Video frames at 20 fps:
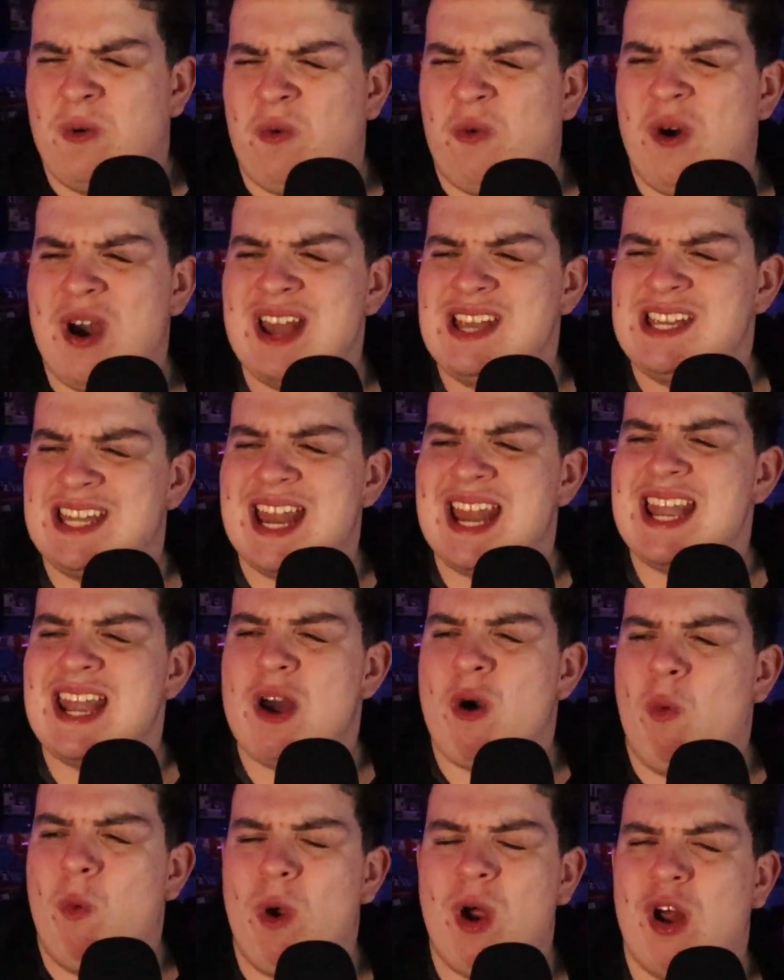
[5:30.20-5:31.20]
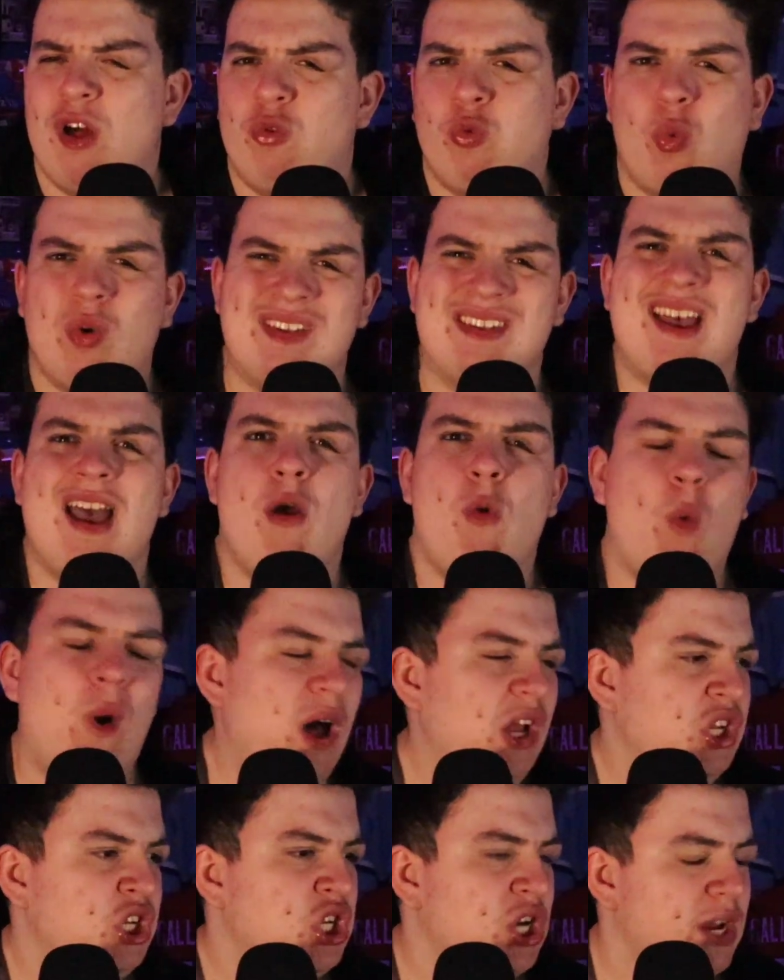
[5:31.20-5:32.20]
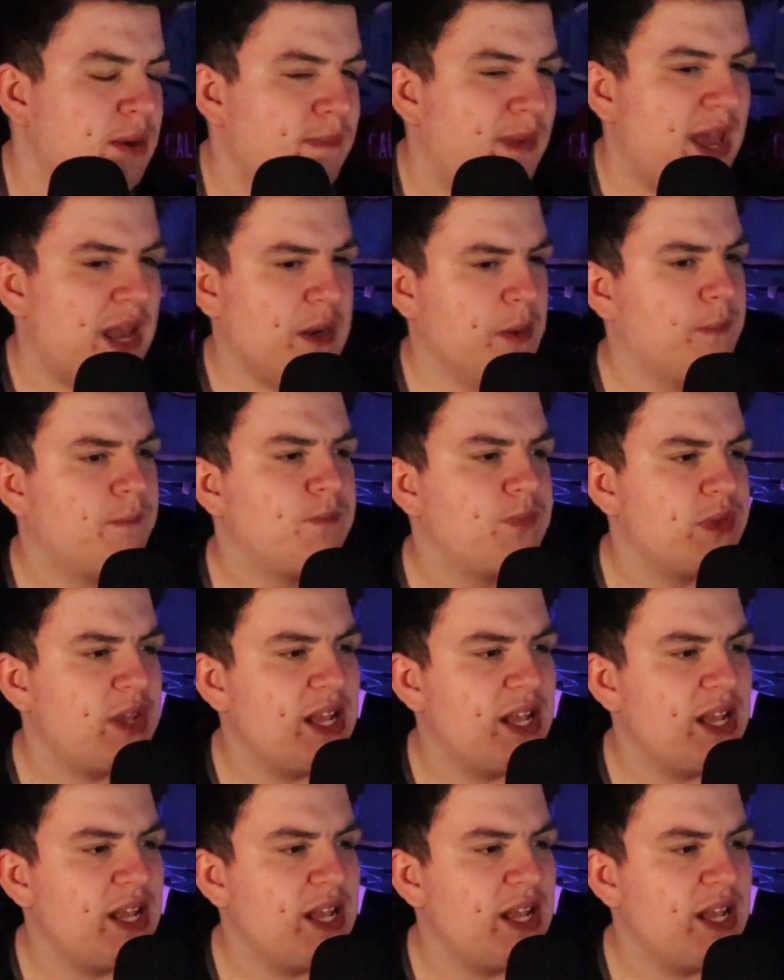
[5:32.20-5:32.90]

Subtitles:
What in the world was I watching, man?